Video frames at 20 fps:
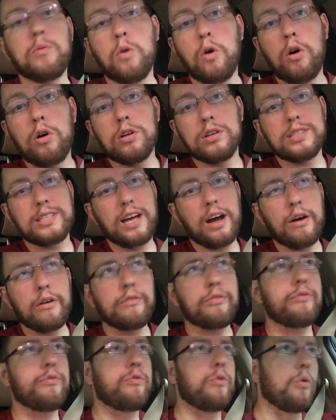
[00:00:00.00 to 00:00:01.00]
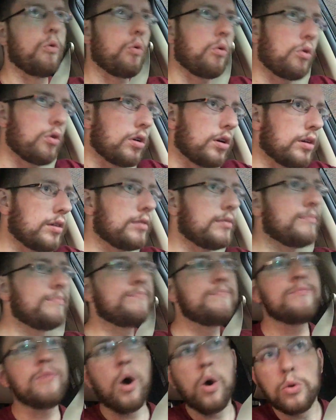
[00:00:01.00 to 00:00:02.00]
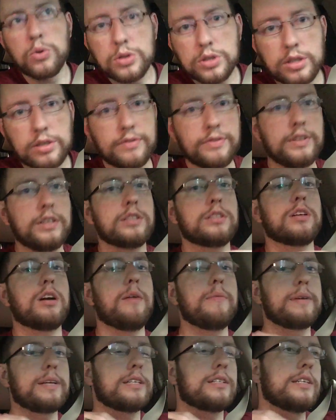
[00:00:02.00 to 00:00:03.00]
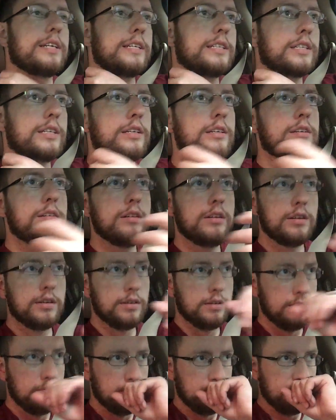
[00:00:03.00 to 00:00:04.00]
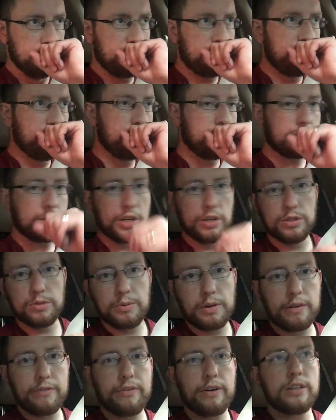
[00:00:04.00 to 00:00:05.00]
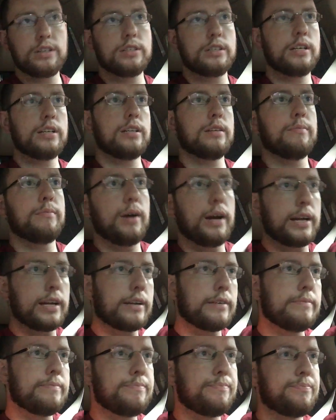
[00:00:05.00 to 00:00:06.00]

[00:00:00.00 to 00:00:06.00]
Wall is out for most of this coming season. Excuse me if I just hit the mic.